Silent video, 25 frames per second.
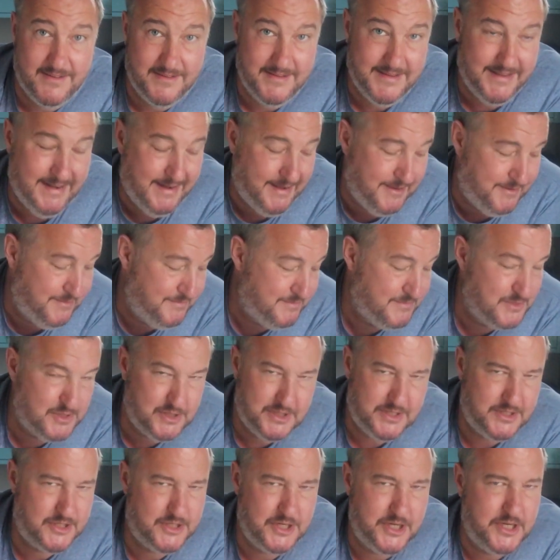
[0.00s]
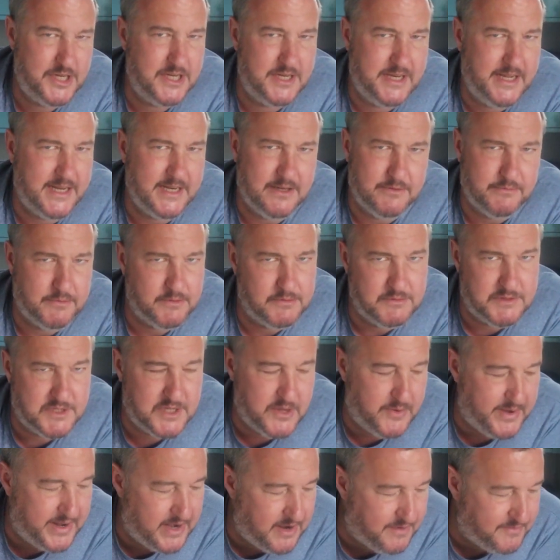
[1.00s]
You know, she didn't need the roots
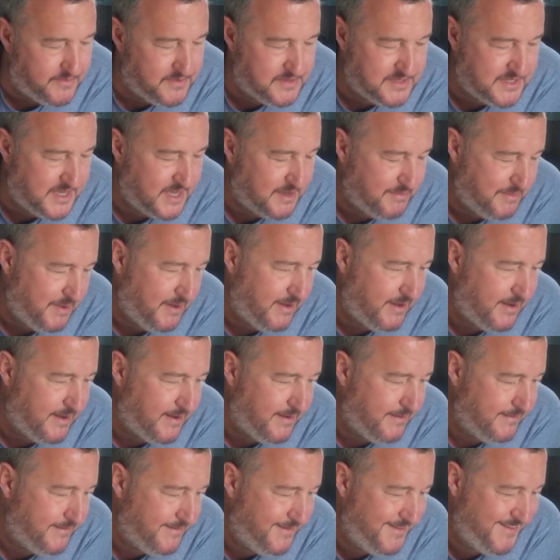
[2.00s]
doing, obviously, but you know,